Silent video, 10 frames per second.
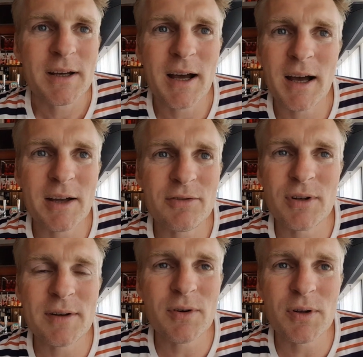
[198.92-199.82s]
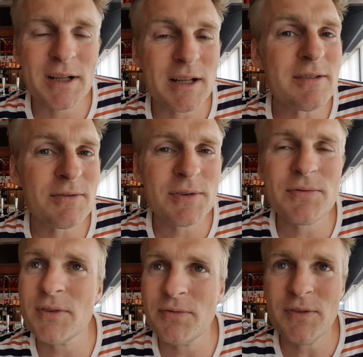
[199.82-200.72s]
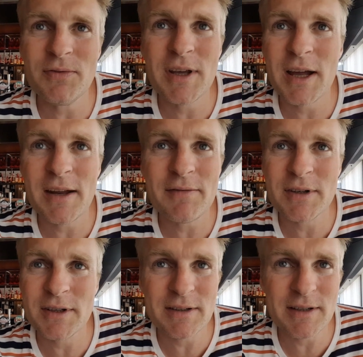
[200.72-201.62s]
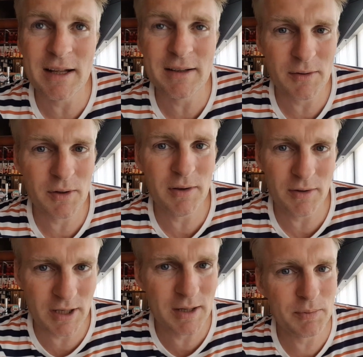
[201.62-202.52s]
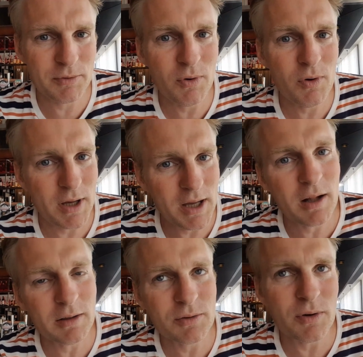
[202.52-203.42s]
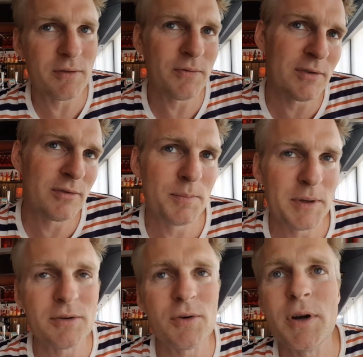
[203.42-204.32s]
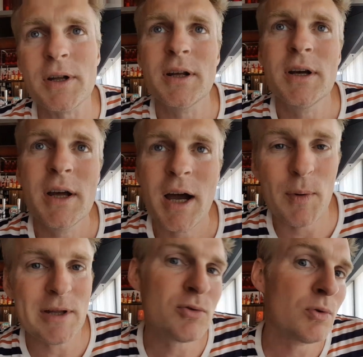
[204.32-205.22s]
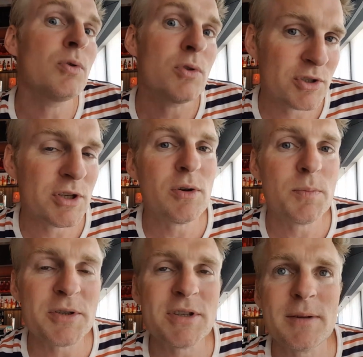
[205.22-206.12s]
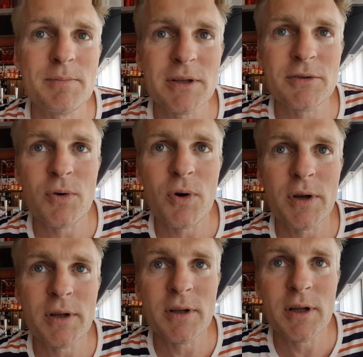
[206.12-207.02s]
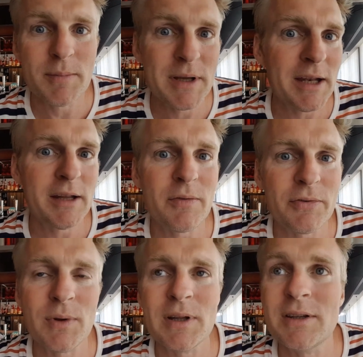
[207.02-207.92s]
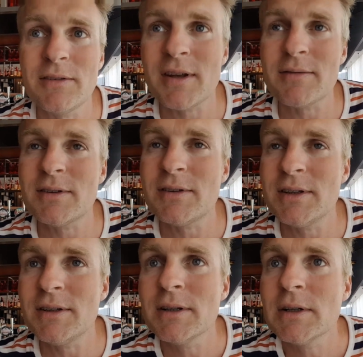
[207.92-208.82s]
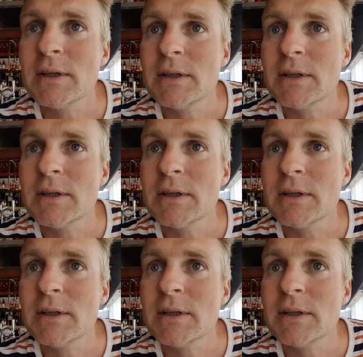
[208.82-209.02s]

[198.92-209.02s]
I should have gone at least 50-50. I never did that. Crypto, altcoins versus Bitcoin. I went to 0% Bitcoin in the beginning of 2017.